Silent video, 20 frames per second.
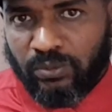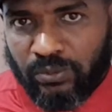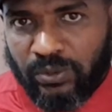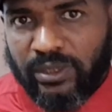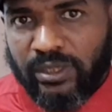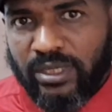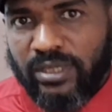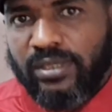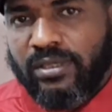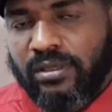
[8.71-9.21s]

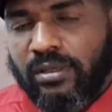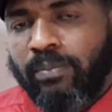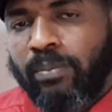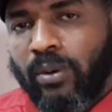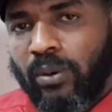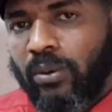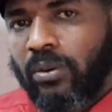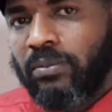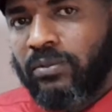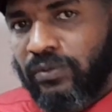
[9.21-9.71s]
release the
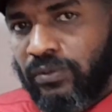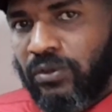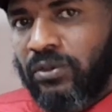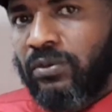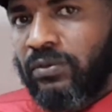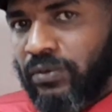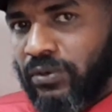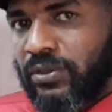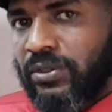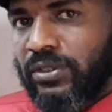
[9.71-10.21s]
poem for the
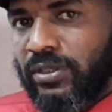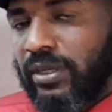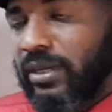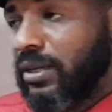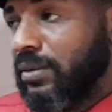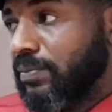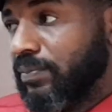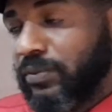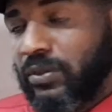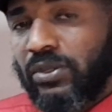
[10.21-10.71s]
first
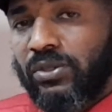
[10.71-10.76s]
time.